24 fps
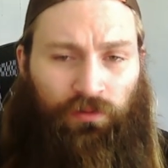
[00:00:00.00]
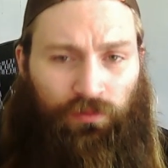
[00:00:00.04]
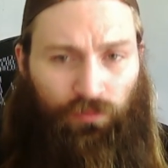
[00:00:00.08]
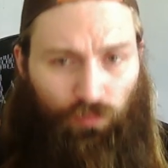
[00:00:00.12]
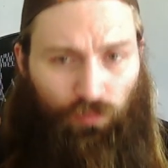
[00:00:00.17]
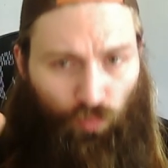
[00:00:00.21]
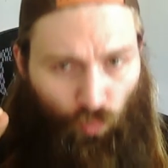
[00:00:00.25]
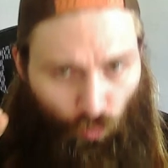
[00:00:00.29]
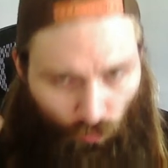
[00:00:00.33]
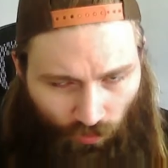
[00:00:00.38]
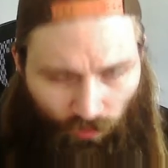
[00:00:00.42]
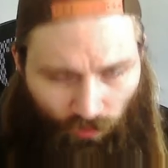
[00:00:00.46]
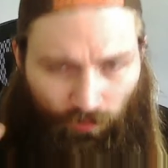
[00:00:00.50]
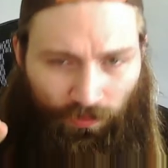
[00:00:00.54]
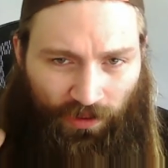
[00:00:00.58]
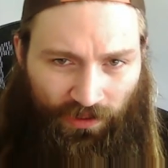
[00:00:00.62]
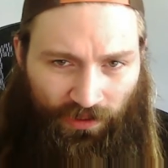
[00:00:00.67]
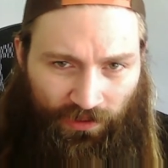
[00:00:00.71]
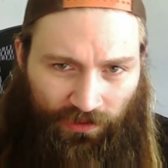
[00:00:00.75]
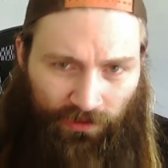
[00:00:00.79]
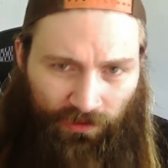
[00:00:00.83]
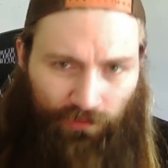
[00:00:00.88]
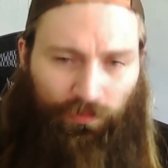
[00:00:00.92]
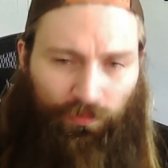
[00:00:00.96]
will make
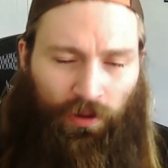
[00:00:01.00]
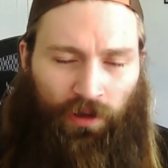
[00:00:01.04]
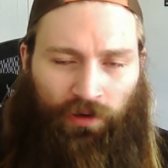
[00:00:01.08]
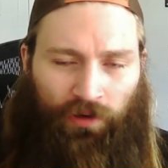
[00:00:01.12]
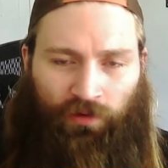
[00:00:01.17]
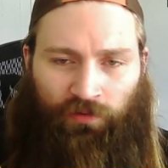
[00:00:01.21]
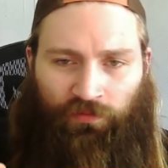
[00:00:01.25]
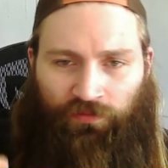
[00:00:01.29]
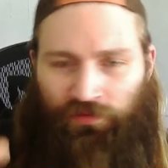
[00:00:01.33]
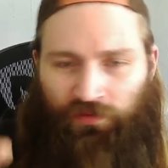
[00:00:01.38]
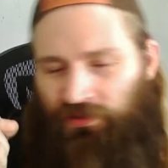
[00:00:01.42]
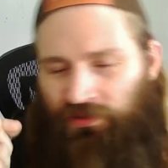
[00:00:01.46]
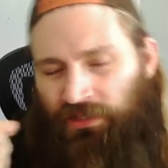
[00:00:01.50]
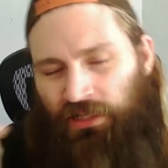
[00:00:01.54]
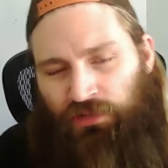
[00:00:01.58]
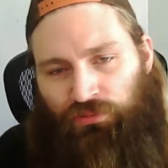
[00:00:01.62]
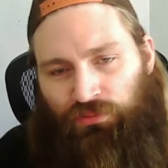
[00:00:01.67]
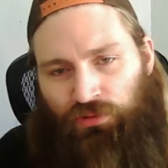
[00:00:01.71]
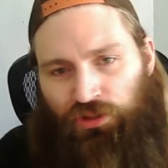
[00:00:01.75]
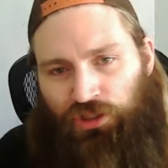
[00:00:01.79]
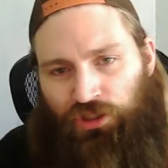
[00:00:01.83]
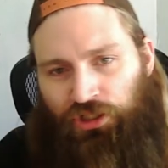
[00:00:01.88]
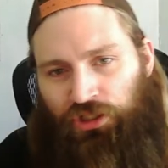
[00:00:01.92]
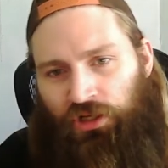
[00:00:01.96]
it competitive because that's
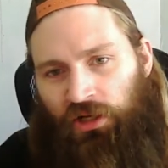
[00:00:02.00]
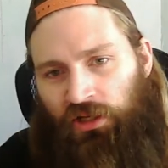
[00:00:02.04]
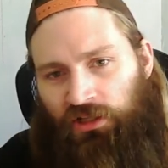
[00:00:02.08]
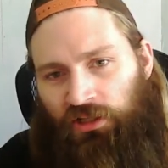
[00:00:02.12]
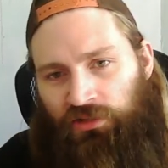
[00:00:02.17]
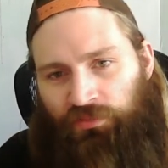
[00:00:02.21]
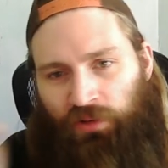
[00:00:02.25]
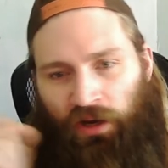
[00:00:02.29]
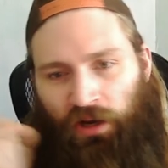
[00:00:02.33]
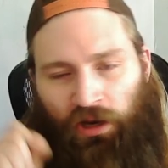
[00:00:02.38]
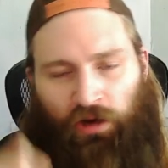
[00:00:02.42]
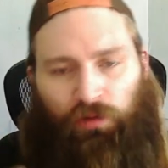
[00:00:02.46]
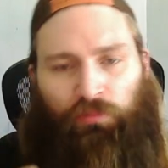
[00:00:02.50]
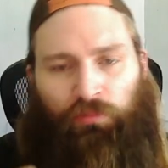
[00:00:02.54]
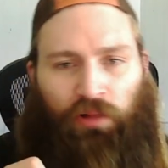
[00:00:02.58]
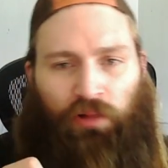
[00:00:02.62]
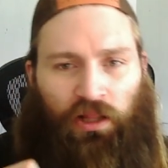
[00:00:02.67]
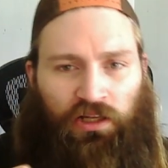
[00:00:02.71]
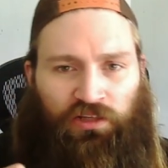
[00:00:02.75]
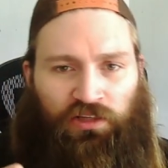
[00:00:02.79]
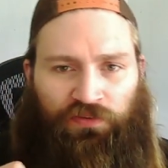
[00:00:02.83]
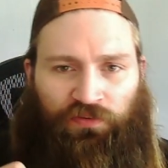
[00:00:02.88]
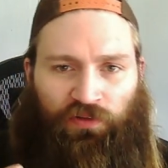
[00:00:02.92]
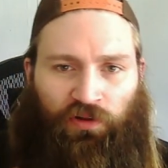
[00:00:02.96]
what she does. But Erin
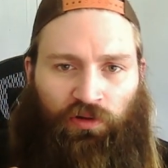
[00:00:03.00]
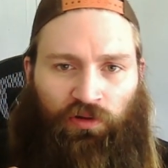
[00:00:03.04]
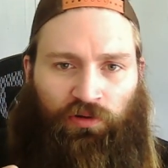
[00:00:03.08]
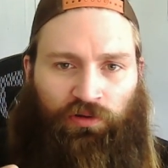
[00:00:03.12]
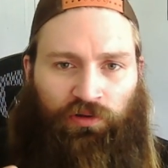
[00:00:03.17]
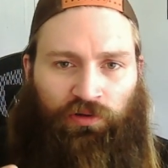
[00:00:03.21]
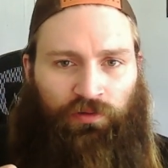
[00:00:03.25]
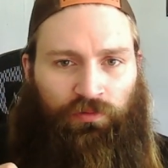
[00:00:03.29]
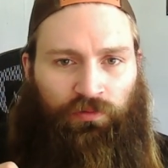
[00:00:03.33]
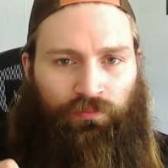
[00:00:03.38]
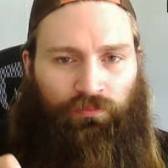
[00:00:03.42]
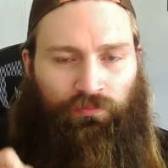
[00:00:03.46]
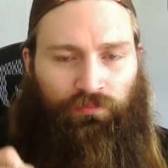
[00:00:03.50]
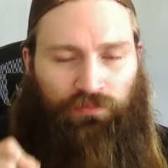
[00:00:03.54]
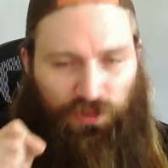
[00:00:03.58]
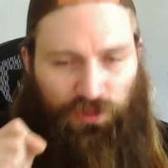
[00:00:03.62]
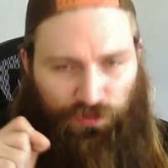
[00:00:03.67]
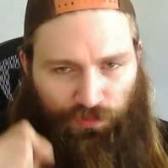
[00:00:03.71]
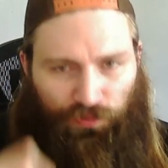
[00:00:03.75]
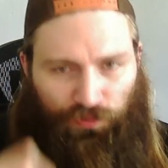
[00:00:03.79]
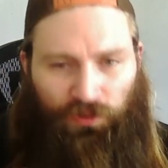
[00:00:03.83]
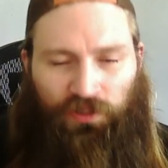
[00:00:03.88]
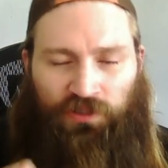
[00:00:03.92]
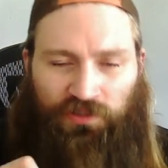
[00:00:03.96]
Blanchfield,
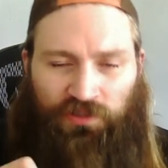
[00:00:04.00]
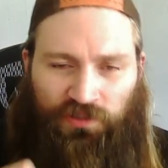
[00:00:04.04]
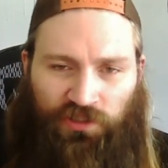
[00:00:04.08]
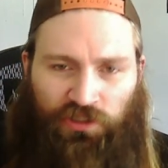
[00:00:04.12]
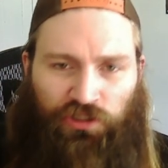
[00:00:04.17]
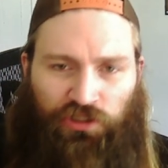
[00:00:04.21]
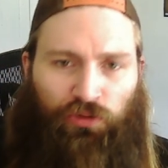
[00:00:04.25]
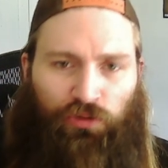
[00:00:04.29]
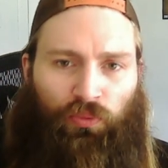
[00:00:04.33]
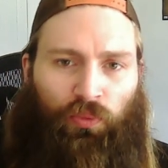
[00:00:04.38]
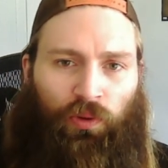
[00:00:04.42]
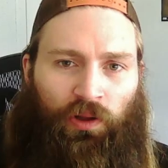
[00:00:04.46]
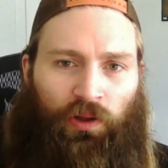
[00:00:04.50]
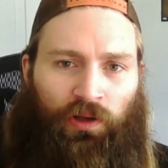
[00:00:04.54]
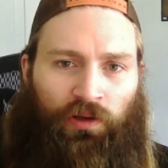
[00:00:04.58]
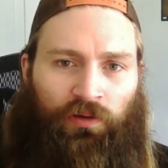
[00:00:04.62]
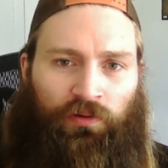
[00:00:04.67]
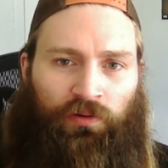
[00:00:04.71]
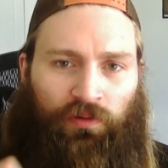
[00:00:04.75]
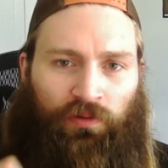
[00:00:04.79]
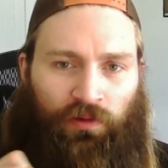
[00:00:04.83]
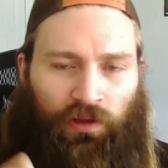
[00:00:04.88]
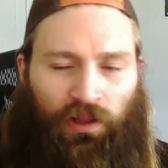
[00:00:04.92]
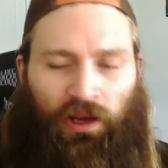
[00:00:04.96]
split decision win.
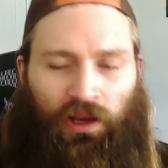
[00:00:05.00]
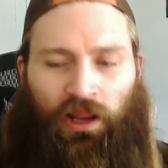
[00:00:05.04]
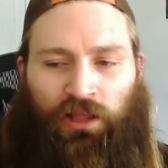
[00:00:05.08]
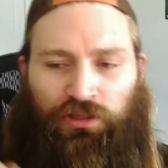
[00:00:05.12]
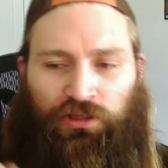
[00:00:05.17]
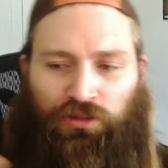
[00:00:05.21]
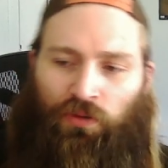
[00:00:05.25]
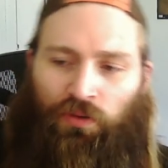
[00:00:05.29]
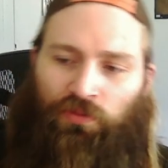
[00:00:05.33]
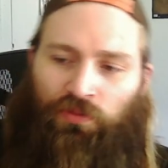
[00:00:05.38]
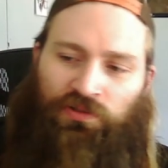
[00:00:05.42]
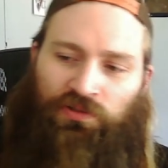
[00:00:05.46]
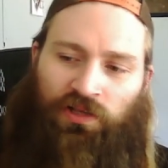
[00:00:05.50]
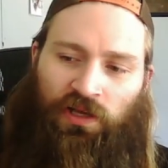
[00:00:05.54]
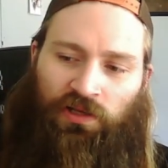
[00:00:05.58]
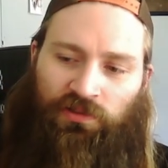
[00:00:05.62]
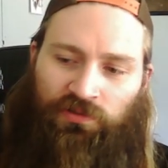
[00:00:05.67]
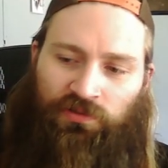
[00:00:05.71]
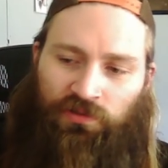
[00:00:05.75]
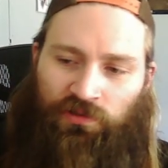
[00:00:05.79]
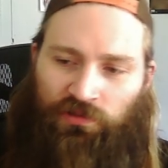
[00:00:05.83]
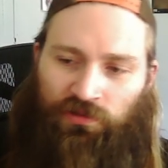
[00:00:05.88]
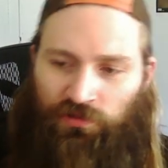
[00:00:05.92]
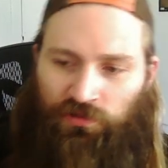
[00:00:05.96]
And as always, guys,
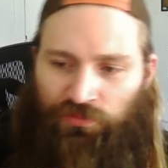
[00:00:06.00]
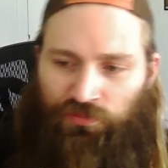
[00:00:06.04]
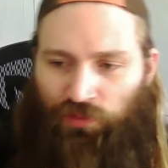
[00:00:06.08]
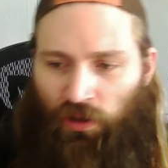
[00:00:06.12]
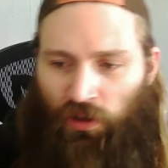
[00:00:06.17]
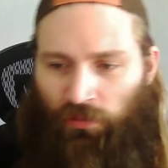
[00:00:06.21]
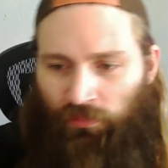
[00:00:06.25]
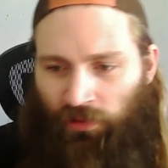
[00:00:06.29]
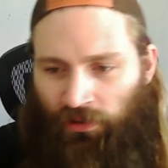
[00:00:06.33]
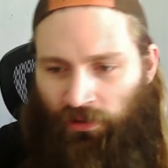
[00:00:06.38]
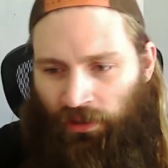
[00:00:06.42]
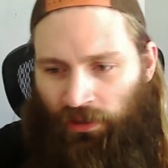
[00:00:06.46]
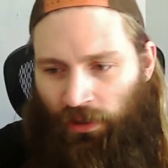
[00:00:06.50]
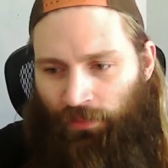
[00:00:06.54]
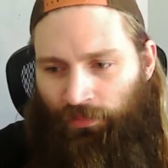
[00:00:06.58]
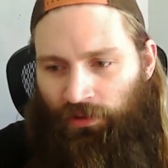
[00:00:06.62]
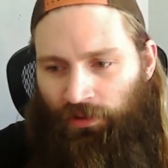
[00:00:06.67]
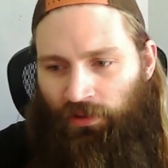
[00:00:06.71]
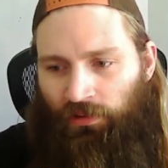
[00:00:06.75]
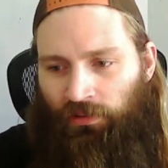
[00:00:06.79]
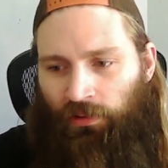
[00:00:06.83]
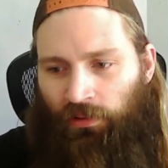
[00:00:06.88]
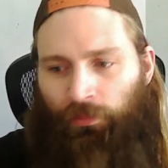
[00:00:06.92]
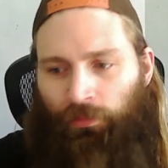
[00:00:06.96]
subscribe, like,
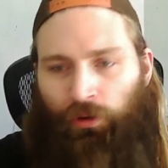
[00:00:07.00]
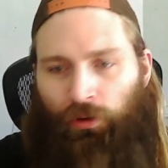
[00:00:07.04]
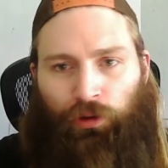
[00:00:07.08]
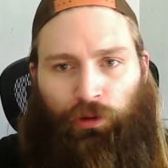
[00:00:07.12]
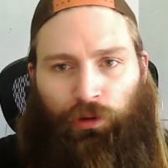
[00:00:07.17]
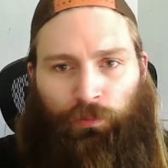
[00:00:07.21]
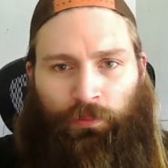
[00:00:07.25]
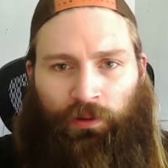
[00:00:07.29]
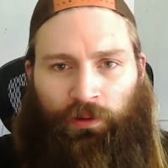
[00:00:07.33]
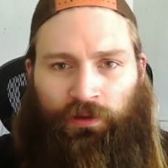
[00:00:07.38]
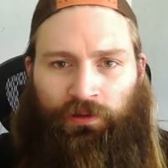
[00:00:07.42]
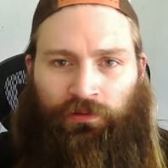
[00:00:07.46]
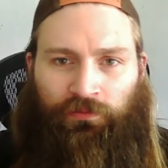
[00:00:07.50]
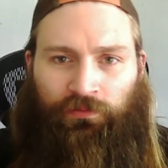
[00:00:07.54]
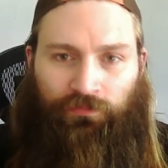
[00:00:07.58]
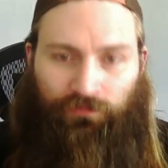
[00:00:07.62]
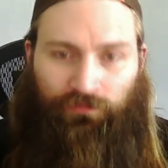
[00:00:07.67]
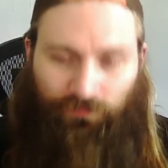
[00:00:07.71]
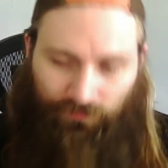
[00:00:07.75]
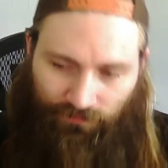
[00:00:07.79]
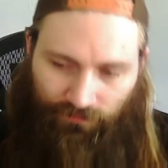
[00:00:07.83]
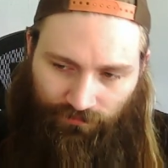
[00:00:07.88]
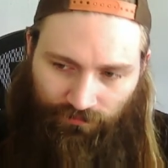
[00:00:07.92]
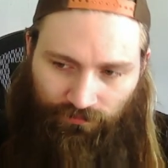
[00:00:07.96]
comment. Let me know you're picking.
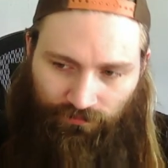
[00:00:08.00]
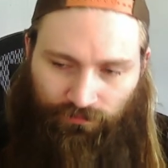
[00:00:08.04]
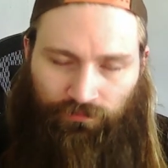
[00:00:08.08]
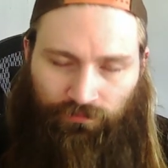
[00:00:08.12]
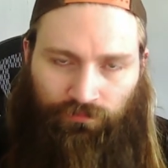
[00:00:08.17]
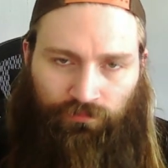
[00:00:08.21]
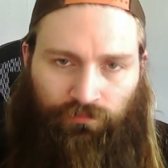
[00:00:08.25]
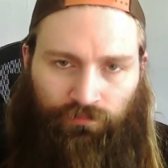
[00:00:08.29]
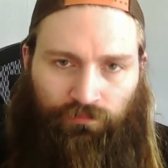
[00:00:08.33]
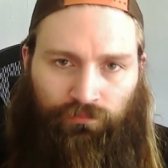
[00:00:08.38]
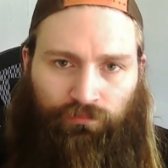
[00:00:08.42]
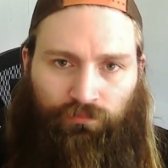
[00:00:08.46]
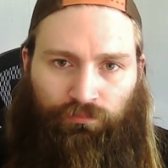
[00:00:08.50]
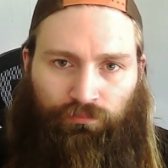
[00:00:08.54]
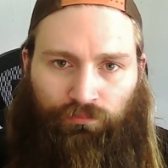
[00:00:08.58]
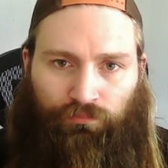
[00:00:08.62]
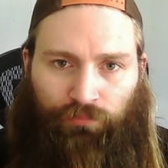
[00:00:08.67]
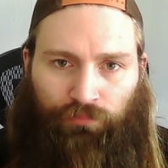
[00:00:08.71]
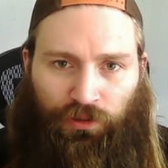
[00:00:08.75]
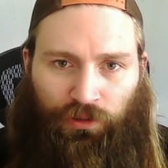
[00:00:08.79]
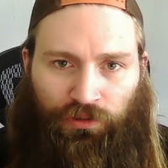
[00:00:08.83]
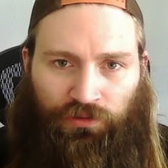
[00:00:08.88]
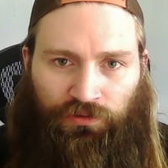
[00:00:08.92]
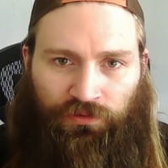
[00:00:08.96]

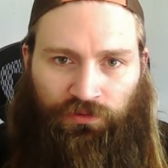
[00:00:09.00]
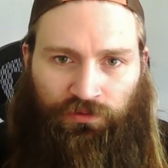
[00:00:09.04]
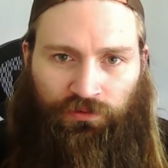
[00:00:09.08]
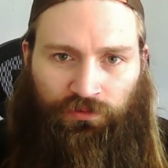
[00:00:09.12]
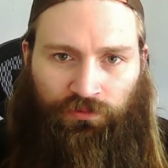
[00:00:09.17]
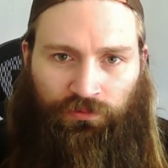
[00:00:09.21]
Peace.